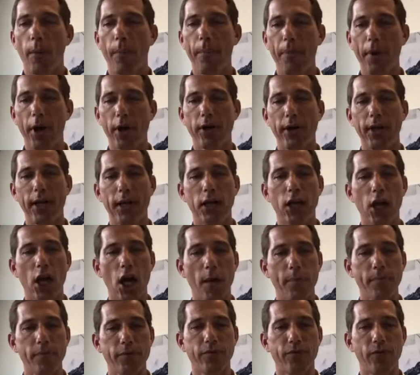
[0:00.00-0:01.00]
But it
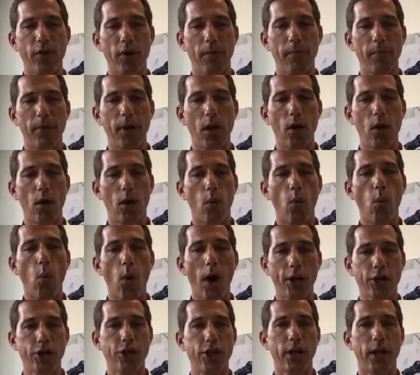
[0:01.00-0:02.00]
comes from
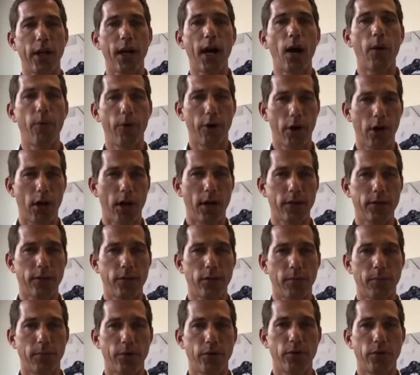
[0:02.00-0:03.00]
watching our
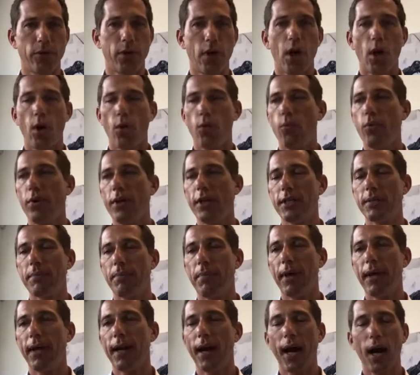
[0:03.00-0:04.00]
customers. We
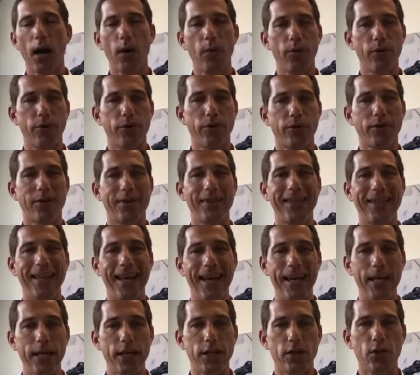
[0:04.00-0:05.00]
spend hours,
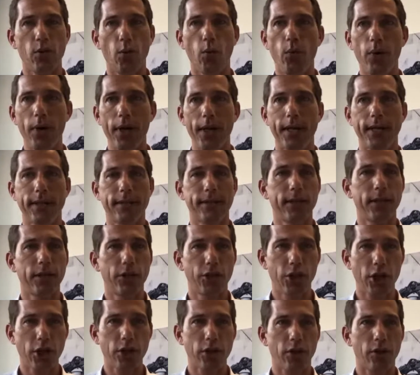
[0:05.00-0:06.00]
days, weeks
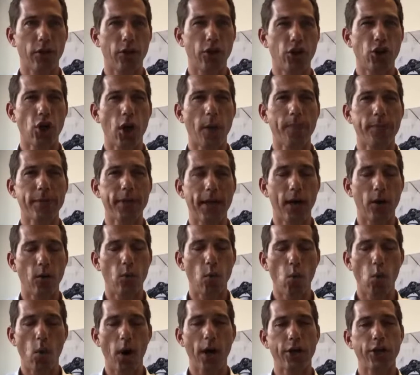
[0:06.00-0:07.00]
just on the job site
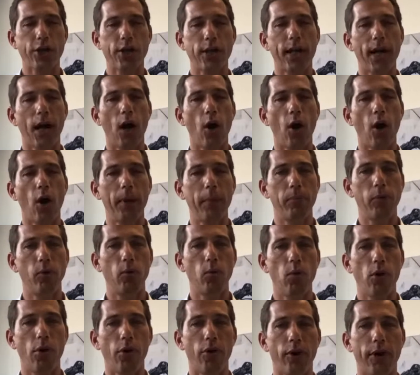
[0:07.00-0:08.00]
watching how
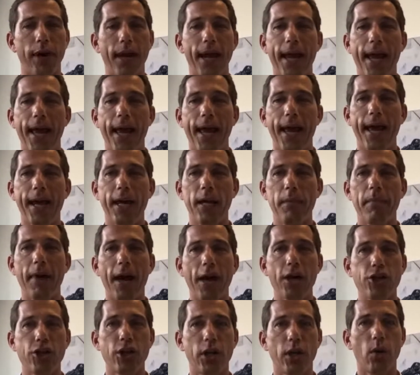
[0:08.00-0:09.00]
people work and
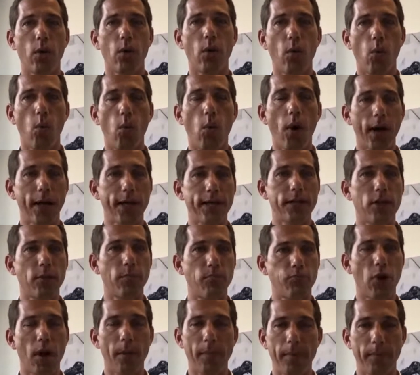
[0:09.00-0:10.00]
imagine what is the
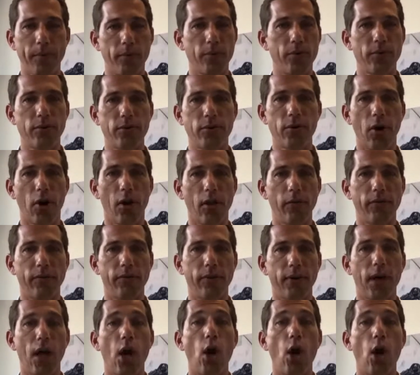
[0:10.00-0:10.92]
problem to solve.